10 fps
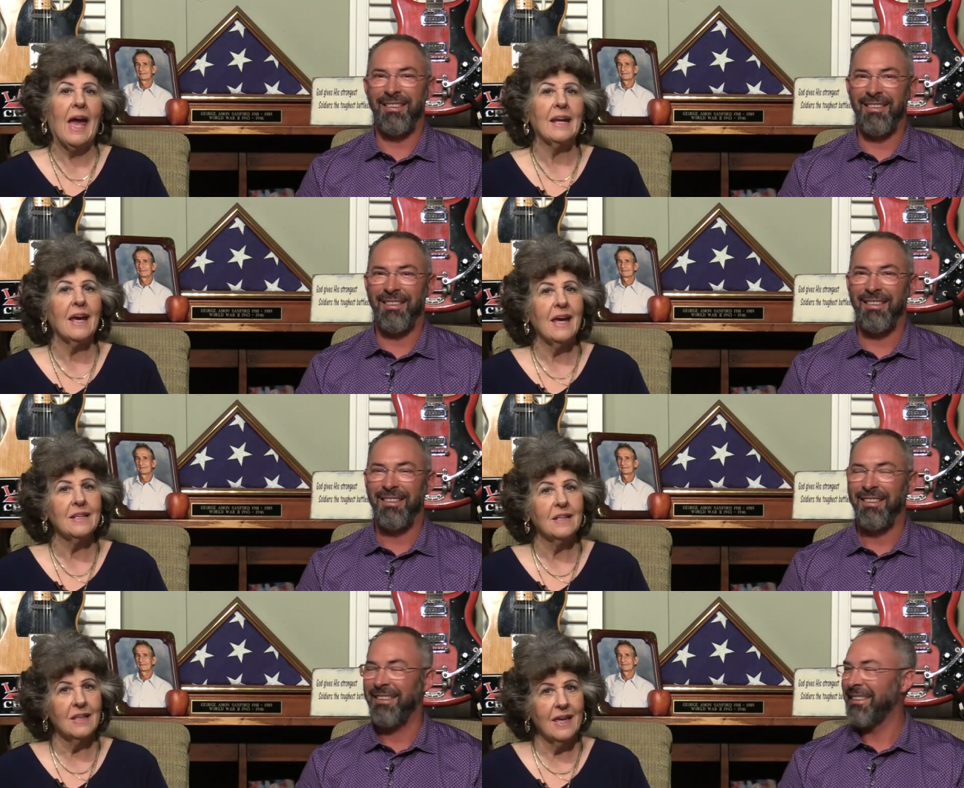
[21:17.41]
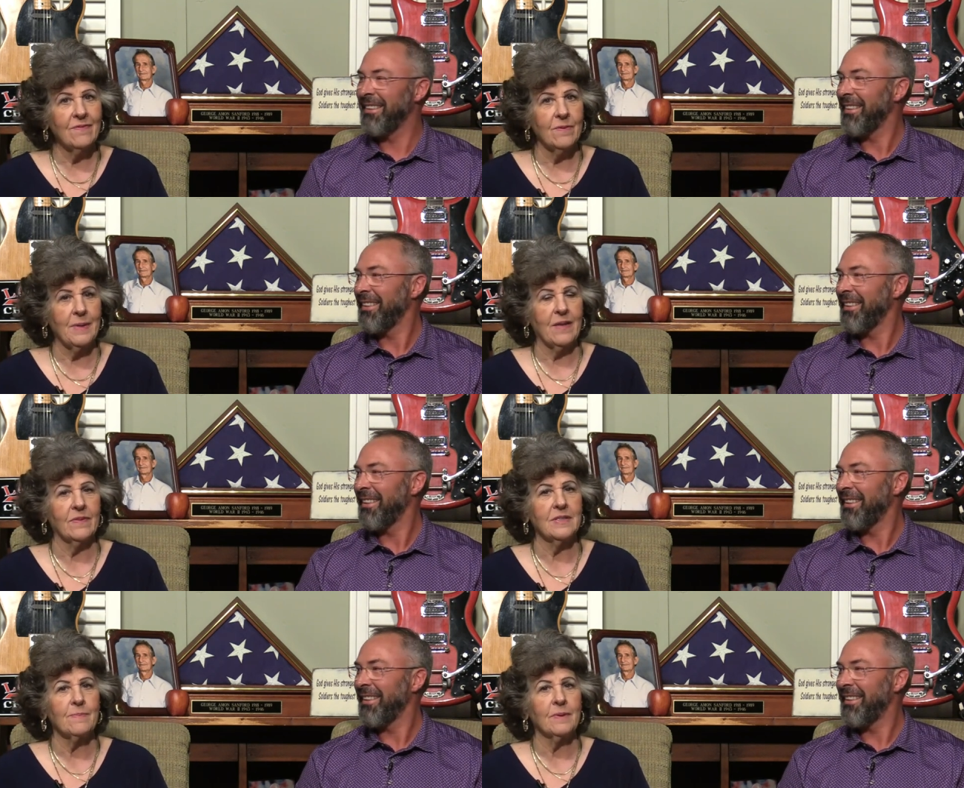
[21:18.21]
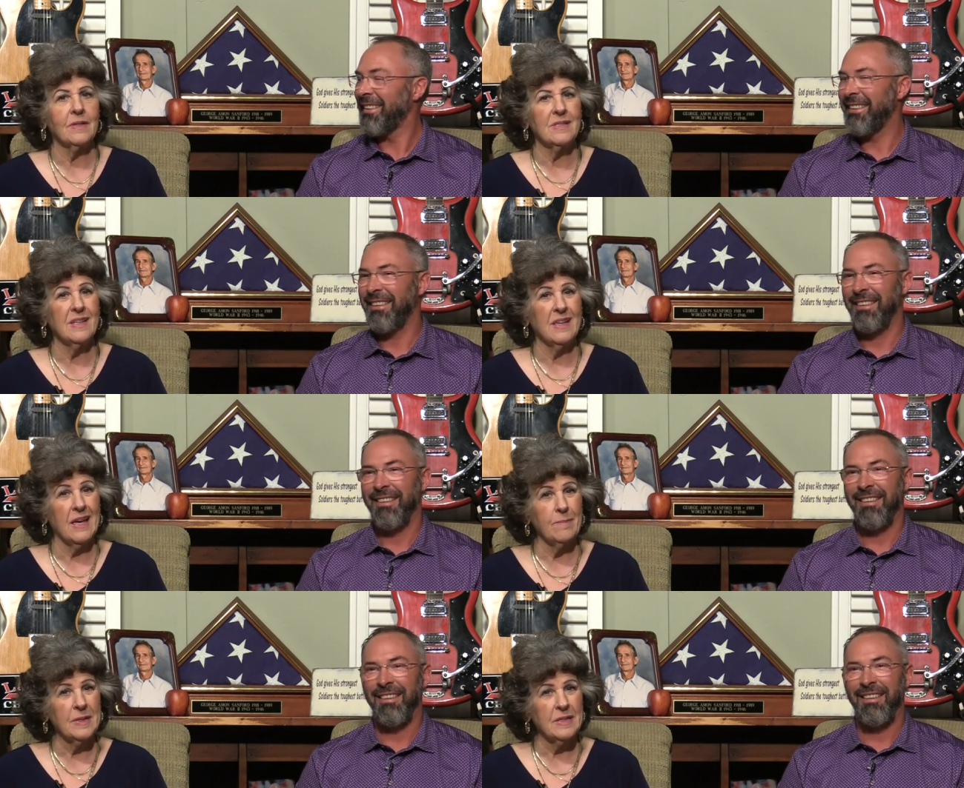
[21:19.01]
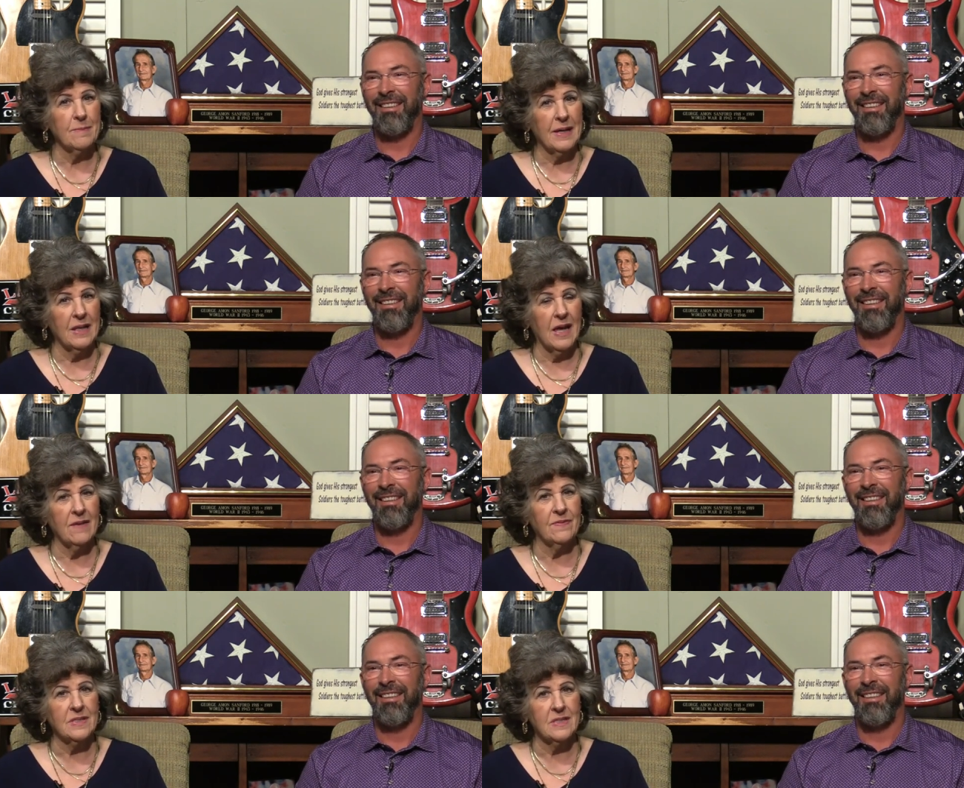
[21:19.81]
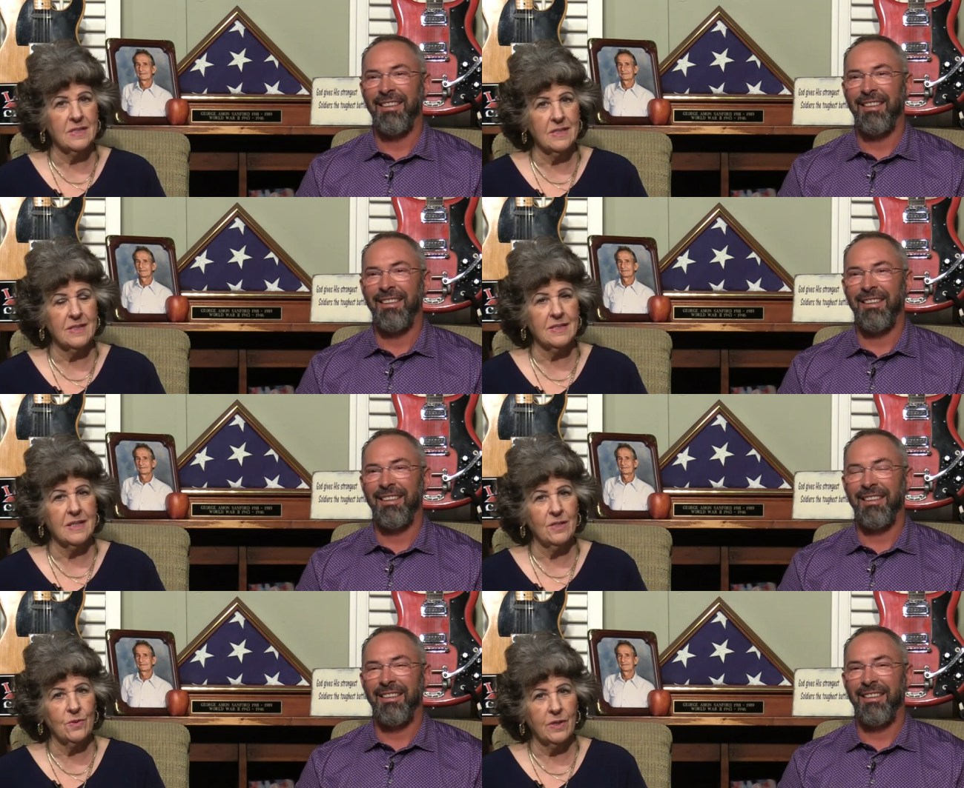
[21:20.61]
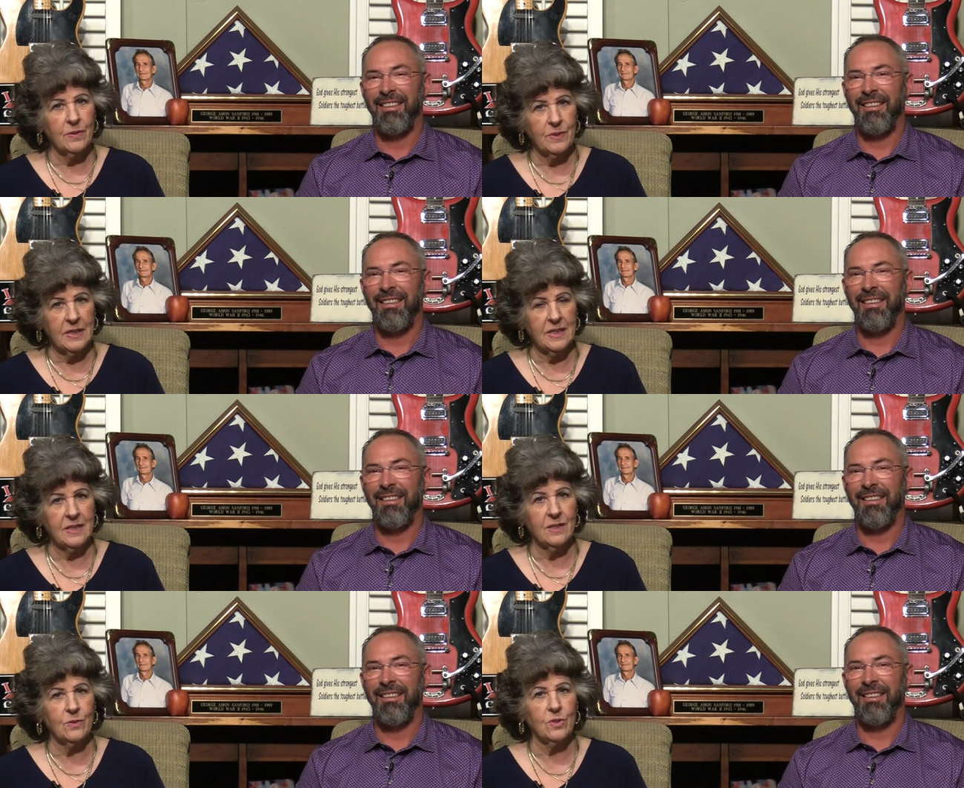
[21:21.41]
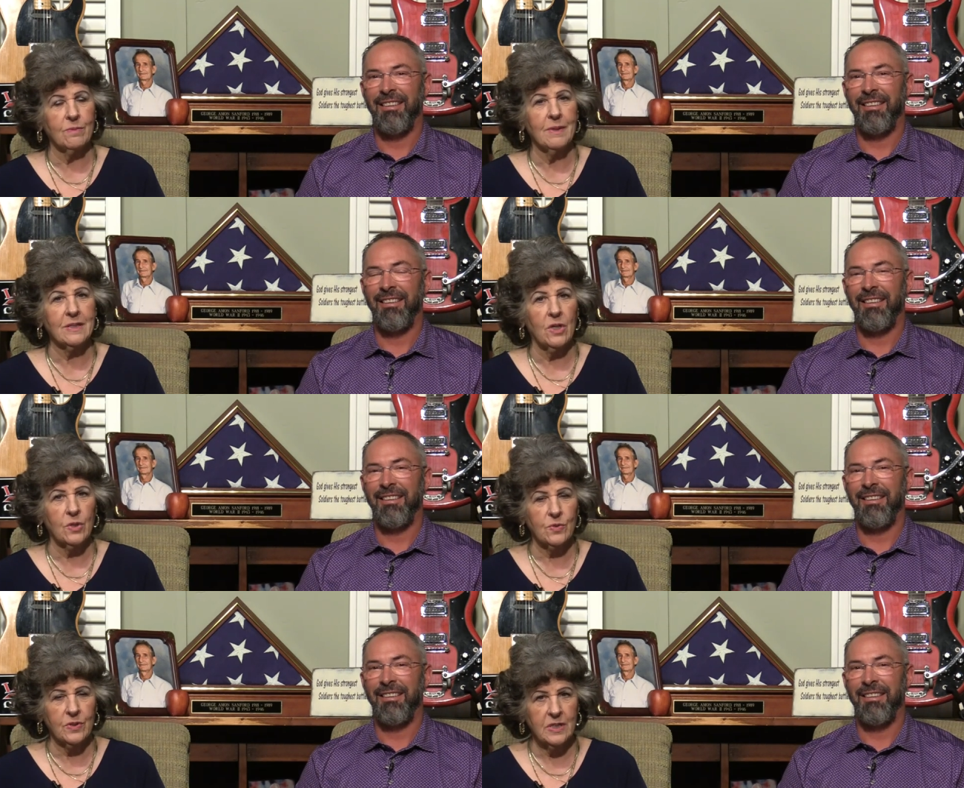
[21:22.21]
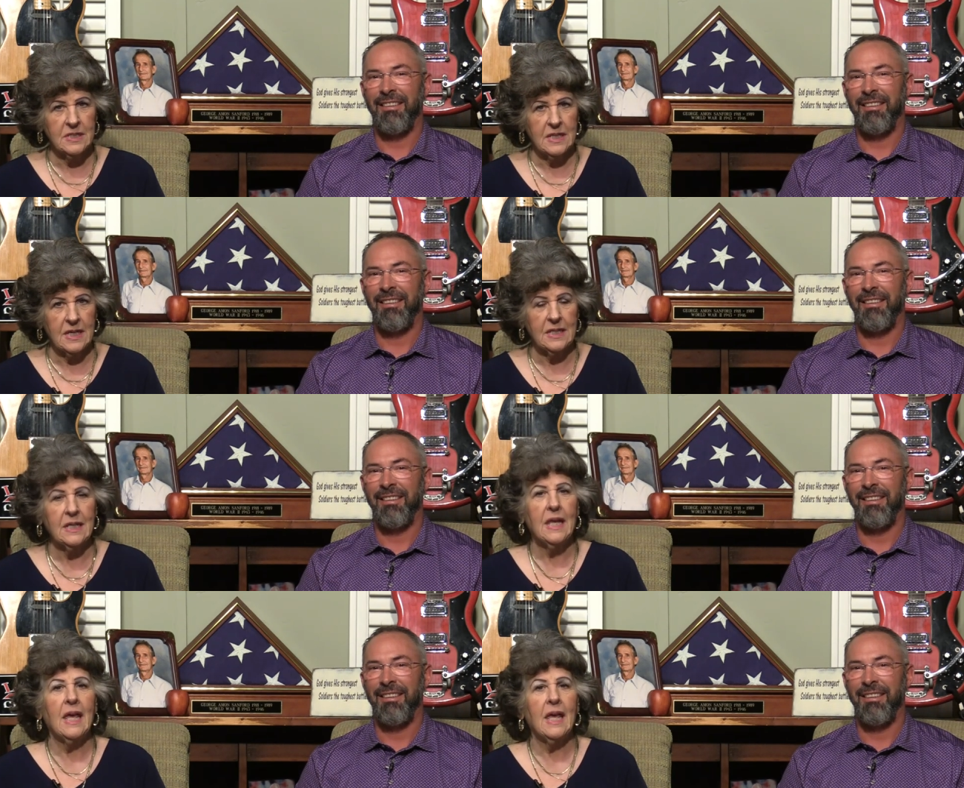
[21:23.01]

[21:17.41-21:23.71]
Speaker 1: and I had to laugh about this because he came into my life as a 16 year old kid who took my daughter on a date